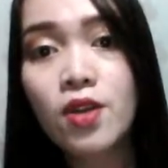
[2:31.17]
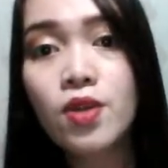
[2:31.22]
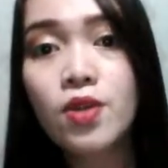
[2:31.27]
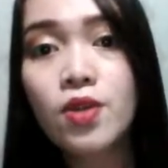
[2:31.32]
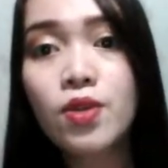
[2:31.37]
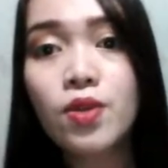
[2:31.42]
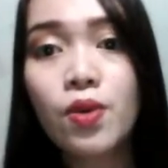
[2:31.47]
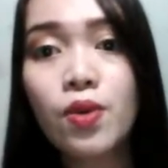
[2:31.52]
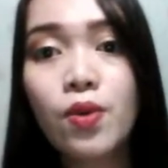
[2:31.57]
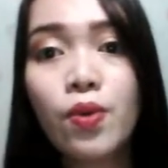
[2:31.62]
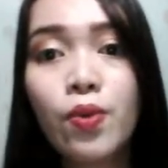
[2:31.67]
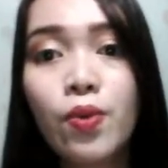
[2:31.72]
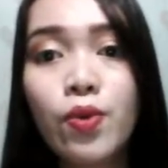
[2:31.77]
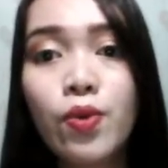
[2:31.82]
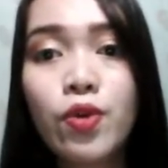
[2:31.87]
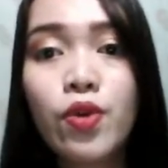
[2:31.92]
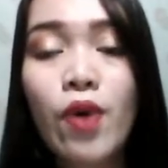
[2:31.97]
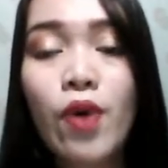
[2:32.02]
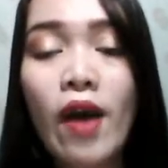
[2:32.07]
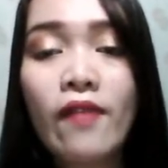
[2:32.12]
So
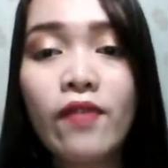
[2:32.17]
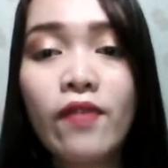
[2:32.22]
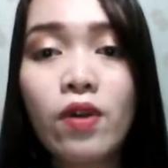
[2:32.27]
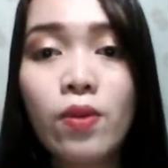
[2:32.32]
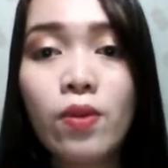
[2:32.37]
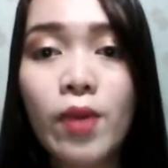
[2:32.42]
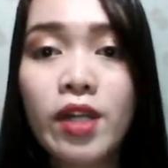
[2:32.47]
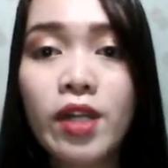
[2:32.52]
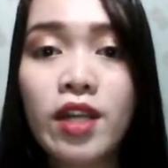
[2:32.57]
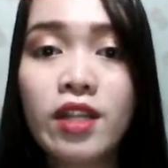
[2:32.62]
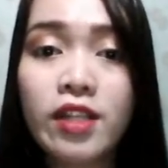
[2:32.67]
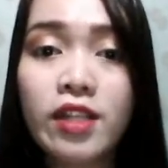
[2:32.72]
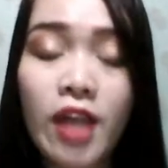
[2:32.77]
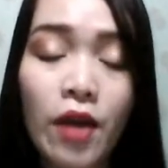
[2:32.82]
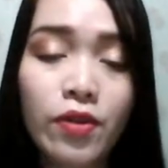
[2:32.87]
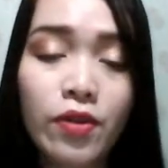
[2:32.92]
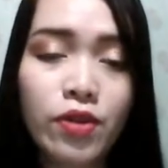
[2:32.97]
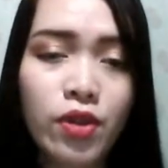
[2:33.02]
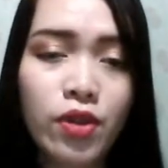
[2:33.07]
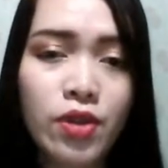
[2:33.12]
you have already
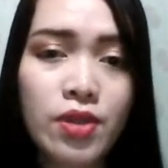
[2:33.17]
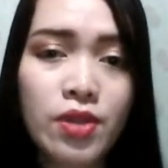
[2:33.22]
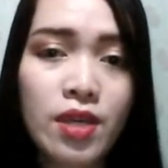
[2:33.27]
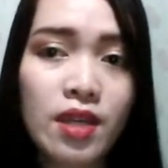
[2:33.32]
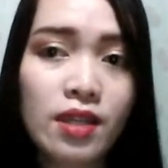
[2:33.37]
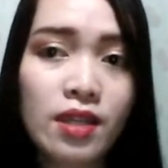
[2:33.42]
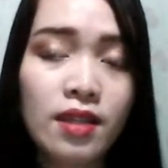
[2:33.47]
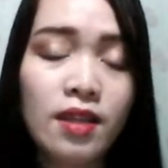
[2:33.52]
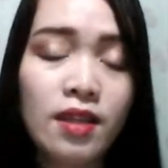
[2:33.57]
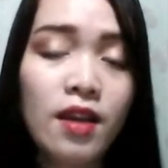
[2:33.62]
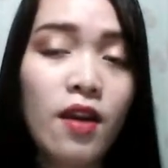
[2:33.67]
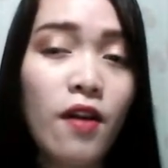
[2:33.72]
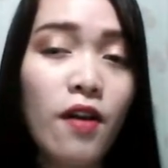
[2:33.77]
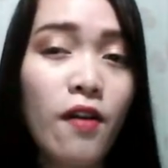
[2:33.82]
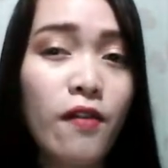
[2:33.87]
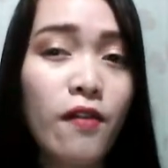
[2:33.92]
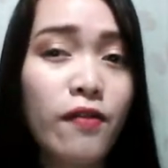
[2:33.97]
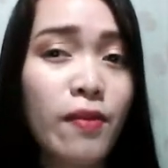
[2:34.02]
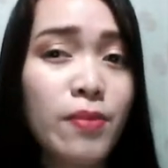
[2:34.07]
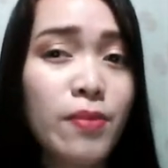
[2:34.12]
encountered this
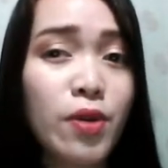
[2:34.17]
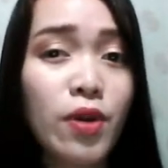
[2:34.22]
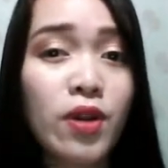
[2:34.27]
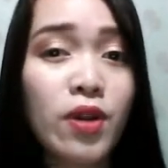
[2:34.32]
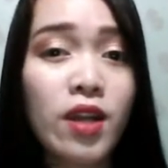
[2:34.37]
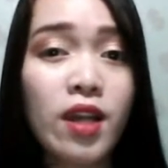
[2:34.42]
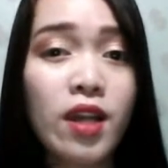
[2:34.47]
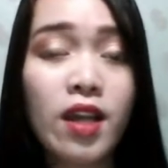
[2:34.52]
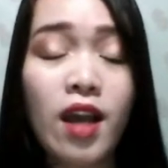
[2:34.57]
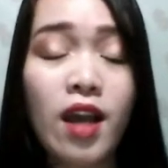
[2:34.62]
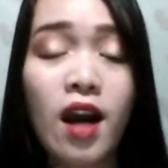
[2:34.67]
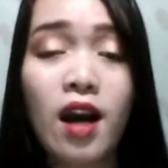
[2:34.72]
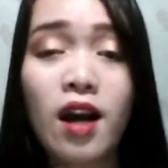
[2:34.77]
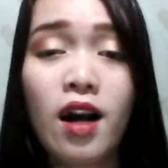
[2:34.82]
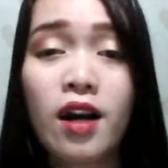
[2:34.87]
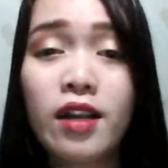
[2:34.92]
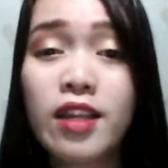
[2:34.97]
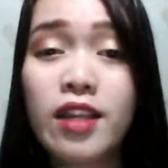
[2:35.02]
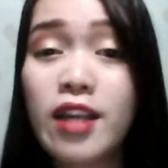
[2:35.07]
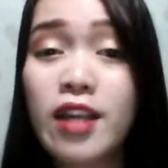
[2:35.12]
from your
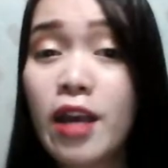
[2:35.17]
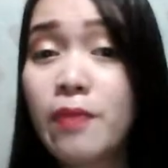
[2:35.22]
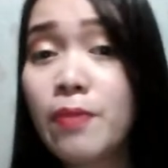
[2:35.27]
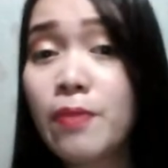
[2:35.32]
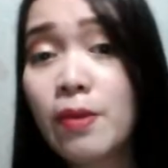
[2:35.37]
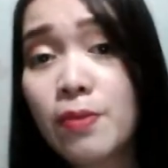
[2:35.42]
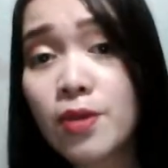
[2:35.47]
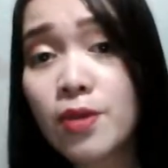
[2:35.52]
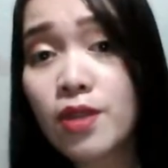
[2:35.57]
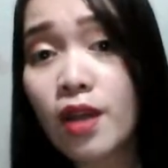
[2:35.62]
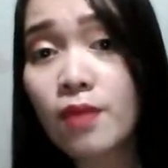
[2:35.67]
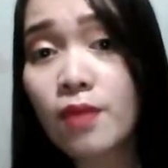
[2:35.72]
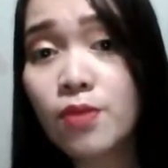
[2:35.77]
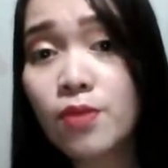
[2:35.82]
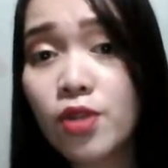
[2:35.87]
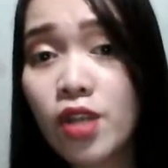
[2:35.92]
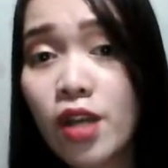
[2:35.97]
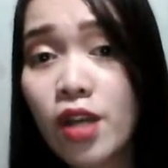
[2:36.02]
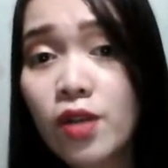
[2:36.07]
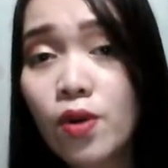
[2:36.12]
EAPP
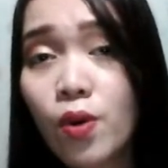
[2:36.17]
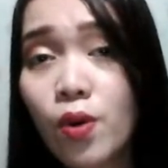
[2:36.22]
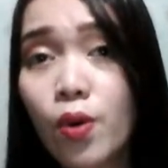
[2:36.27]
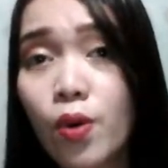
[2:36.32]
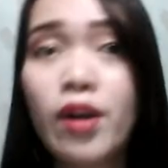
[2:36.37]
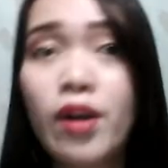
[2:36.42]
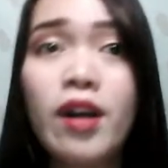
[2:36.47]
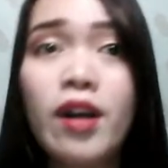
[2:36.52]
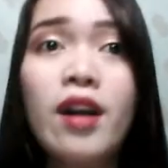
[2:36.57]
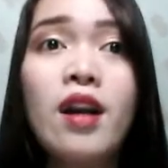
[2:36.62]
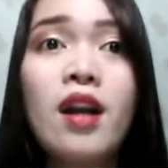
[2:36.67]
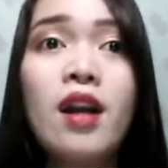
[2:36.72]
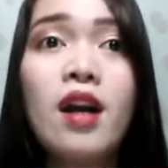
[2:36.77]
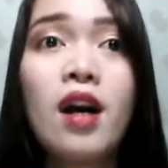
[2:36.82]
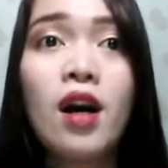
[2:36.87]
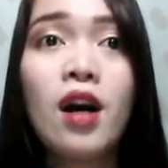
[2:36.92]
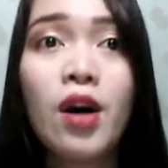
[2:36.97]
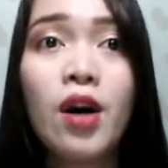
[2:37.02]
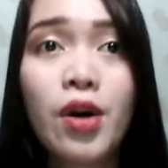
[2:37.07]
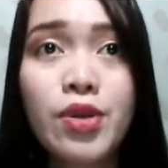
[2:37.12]
subject or
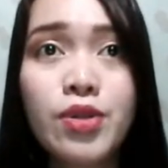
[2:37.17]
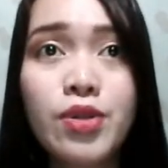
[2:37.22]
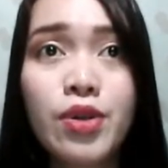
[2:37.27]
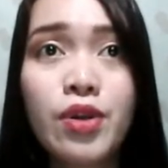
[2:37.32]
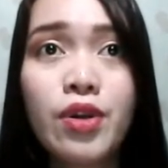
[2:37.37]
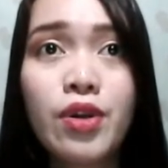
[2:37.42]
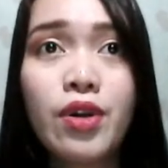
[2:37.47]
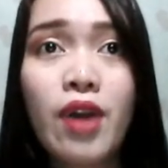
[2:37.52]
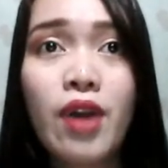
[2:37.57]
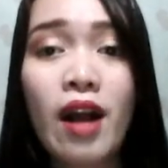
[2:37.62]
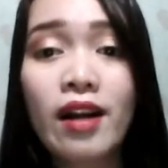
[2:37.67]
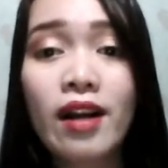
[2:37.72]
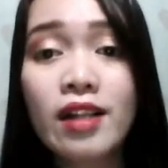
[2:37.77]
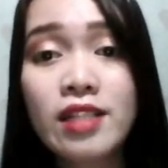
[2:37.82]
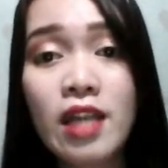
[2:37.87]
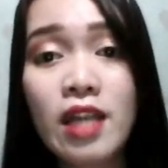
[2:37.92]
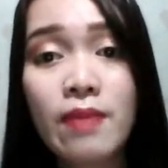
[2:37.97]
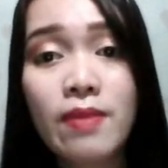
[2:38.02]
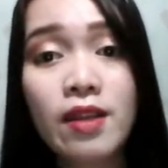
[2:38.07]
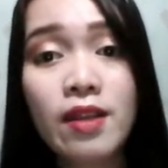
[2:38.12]
other
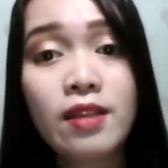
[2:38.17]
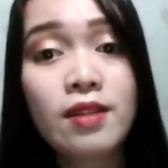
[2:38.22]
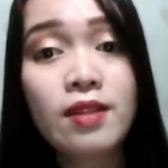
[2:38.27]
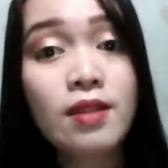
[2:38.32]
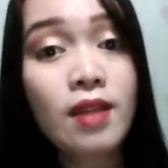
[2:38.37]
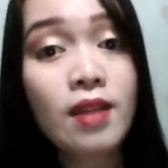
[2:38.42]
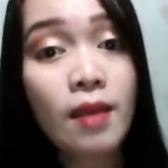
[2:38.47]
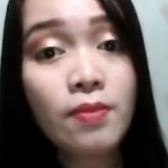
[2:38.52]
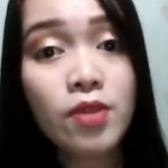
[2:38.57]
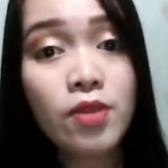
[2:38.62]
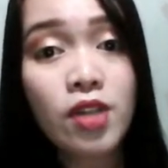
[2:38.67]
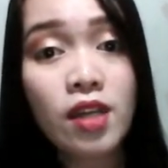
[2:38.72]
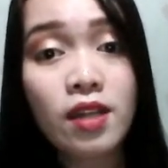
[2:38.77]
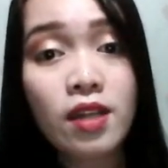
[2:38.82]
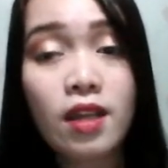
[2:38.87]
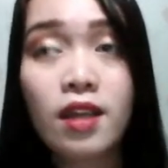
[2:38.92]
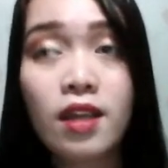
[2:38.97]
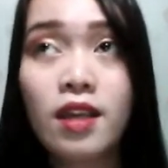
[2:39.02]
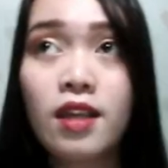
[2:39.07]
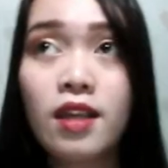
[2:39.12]
academic
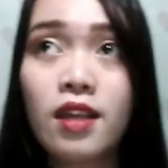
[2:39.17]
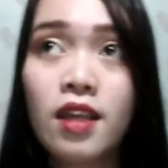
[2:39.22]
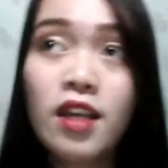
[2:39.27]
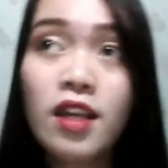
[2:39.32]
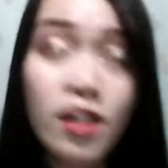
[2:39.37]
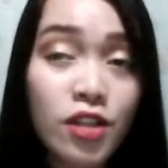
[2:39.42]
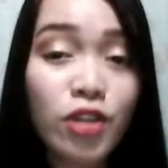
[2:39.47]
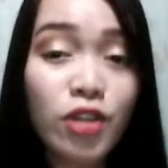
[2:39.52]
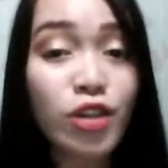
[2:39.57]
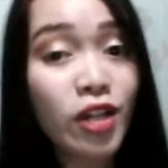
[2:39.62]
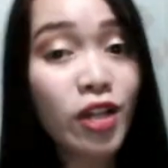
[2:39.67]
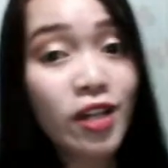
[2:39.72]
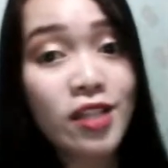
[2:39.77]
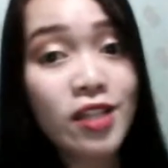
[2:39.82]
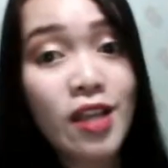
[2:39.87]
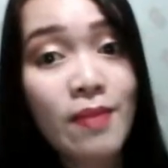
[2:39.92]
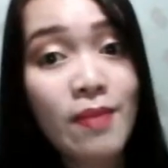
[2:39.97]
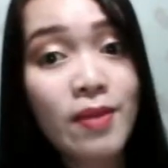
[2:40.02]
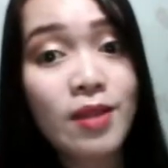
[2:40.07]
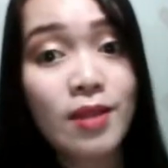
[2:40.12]
subject, English
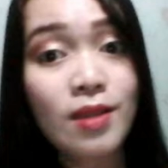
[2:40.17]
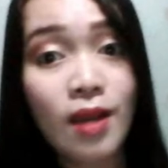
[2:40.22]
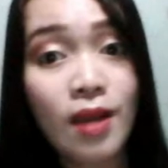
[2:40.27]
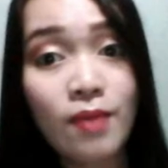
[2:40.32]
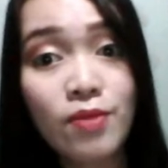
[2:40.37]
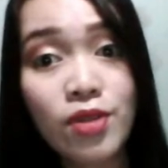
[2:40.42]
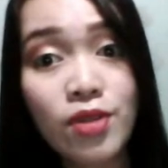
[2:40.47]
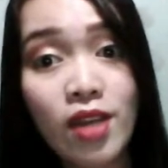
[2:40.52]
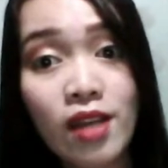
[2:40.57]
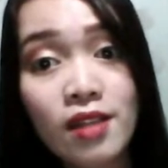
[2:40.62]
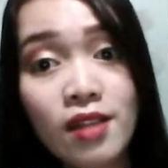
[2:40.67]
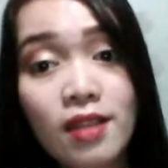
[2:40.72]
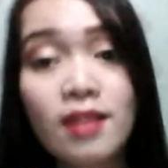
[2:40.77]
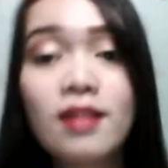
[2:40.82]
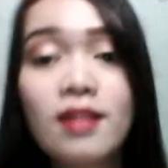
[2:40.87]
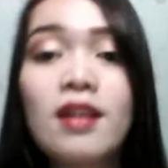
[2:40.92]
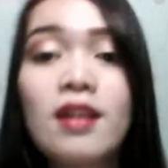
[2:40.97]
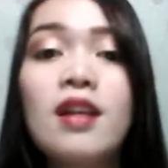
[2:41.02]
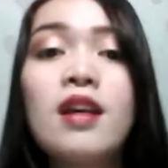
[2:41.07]
academic subjects,